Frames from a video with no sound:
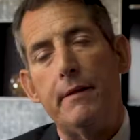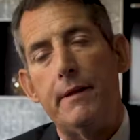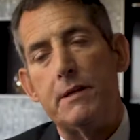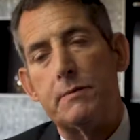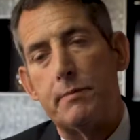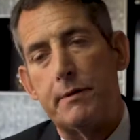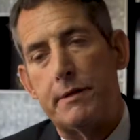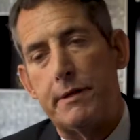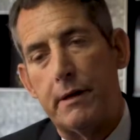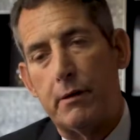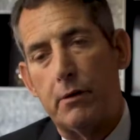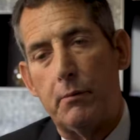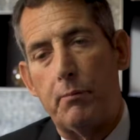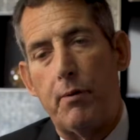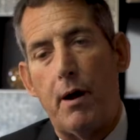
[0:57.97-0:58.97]
in these
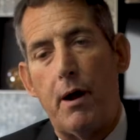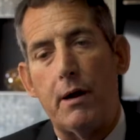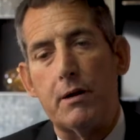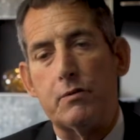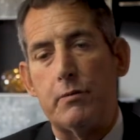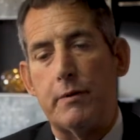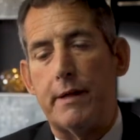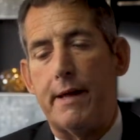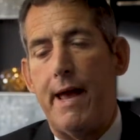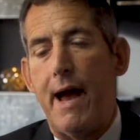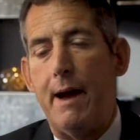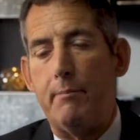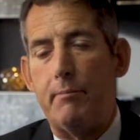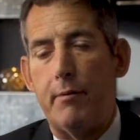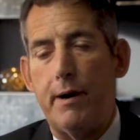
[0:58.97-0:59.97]
particular products with
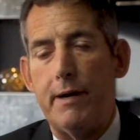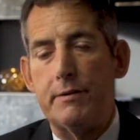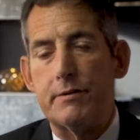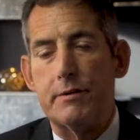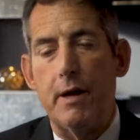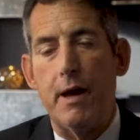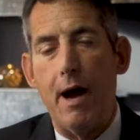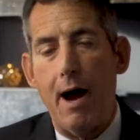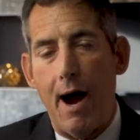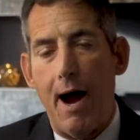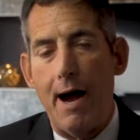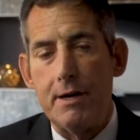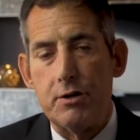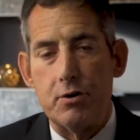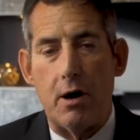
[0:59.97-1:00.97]
cap rates,
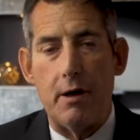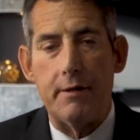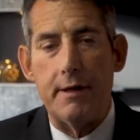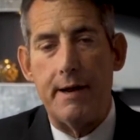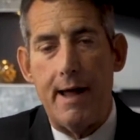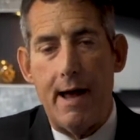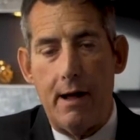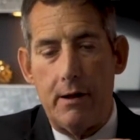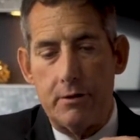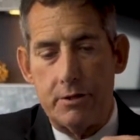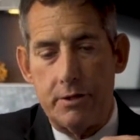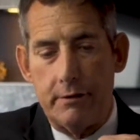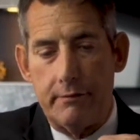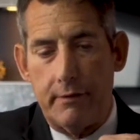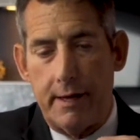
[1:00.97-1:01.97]
I draw the
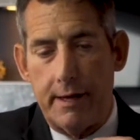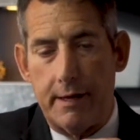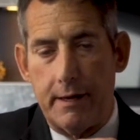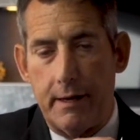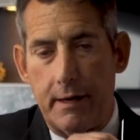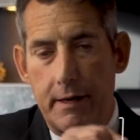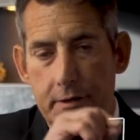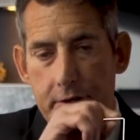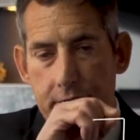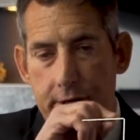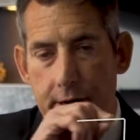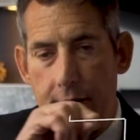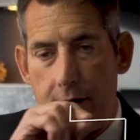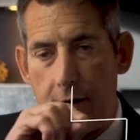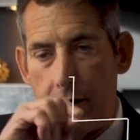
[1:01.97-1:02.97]
analogy of like a
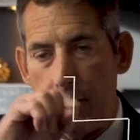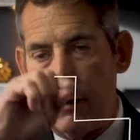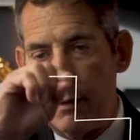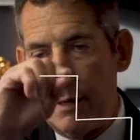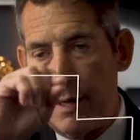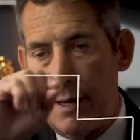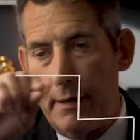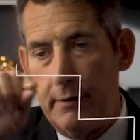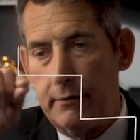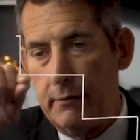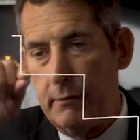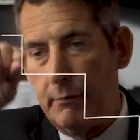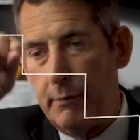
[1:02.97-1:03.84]
staircase.